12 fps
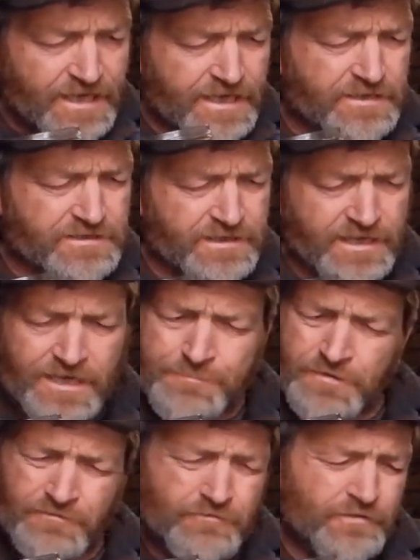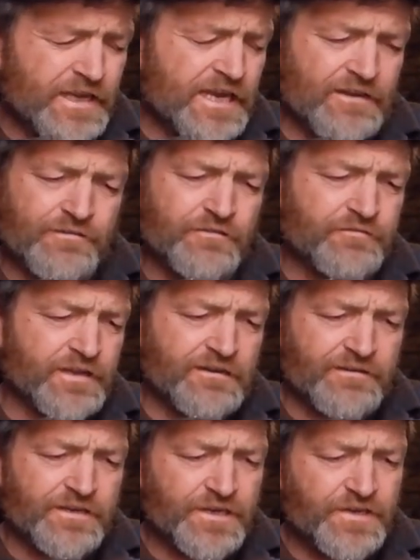key is there, but very,
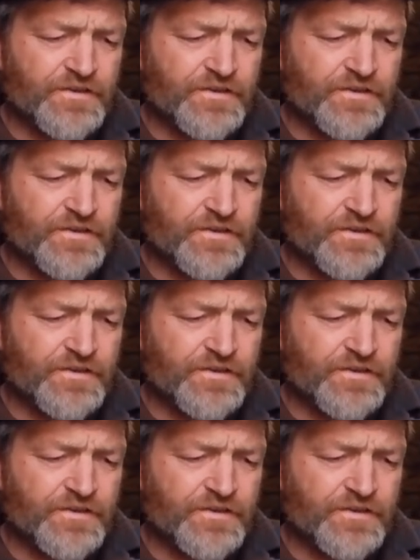very